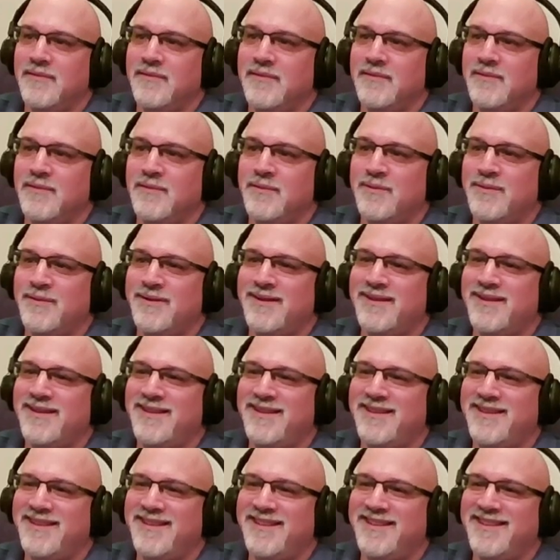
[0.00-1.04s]

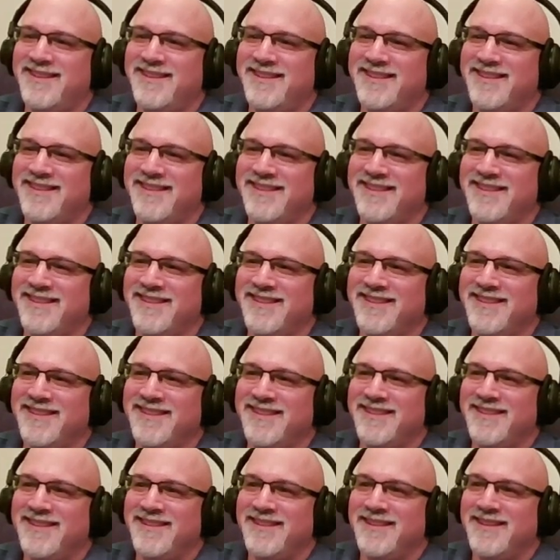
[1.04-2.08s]

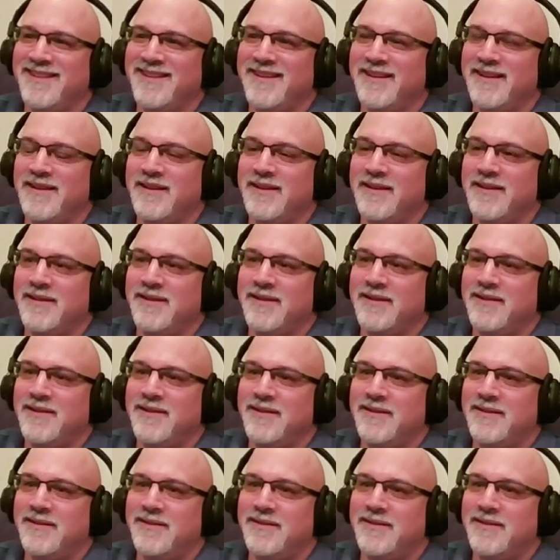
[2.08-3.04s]
The person shown says nothing.